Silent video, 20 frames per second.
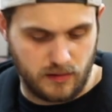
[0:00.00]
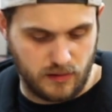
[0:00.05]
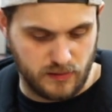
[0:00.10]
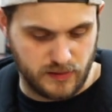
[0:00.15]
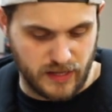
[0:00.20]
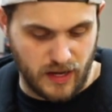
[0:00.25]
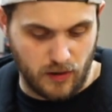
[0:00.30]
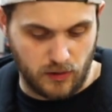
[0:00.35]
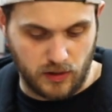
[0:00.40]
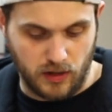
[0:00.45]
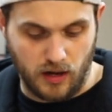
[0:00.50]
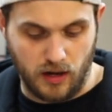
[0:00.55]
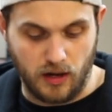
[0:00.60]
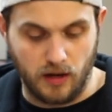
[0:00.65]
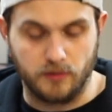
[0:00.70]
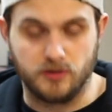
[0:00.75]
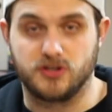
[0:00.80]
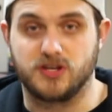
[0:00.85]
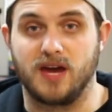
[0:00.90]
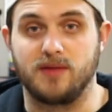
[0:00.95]
use
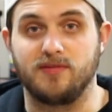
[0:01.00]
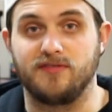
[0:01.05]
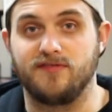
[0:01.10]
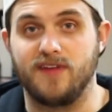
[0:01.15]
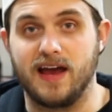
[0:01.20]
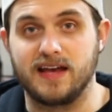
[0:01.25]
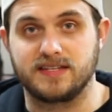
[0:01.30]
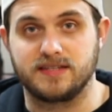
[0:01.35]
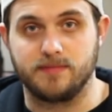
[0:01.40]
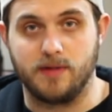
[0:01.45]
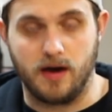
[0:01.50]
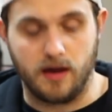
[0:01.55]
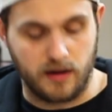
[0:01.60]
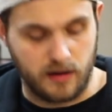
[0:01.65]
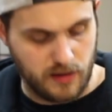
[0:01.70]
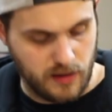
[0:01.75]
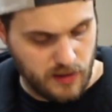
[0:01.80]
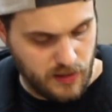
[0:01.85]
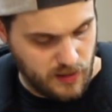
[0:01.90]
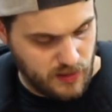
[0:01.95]
alcohol. You just gotta be fast about
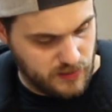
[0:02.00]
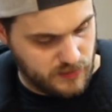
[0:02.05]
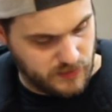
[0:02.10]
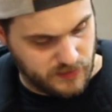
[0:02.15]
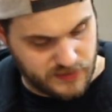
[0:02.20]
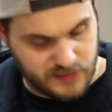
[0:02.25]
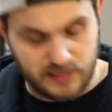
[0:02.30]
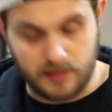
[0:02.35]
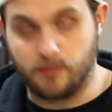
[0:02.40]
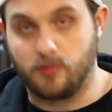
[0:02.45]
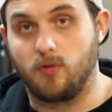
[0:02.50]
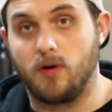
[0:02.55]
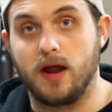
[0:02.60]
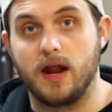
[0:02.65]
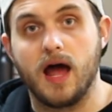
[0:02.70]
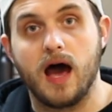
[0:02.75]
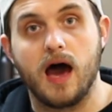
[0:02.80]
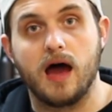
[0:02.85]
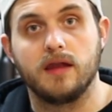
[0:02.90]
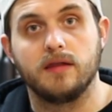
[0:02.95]
it. You slip it
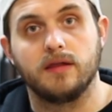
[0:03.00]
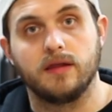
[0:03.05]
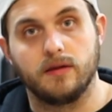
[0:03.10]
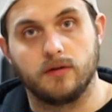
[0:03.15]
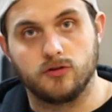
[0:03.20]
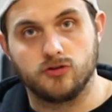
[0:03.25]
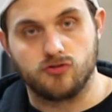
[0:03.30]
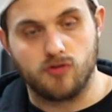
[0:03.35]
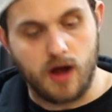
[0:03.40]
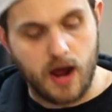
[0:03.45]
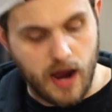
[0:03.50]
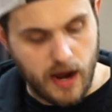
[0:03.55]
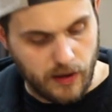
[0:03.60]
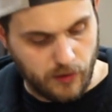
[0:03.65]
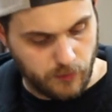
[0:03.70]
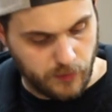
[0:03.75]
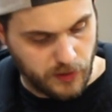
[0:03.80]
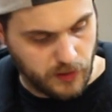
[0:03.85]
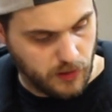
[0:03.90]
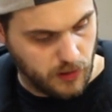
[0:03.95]
right on, it'll dry,
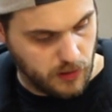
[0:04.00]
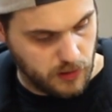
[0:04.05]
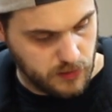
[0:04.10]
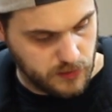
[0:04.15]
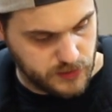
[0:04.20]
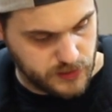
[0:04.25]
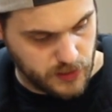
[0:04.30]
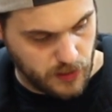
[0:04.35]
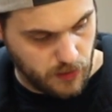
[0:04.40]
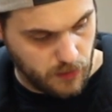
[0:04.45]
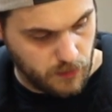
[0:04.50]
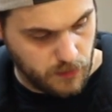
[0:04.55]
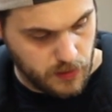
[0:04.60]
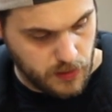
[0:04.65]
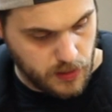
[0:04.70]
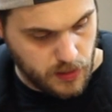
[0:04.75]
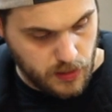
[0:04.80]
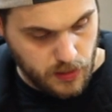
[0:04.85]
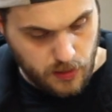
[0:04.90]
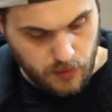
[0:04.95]
it'll be good. So,
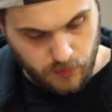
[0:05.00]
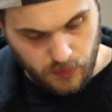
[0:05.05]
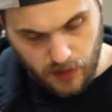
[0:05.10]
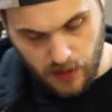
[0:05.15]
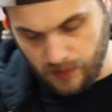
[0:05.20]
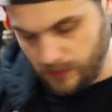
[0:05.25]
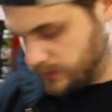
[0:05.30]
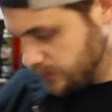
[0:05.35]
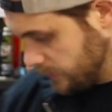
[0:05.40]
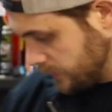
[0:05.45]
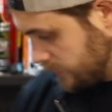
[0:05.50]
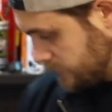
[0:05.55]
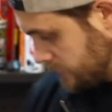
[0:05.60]
but I like that you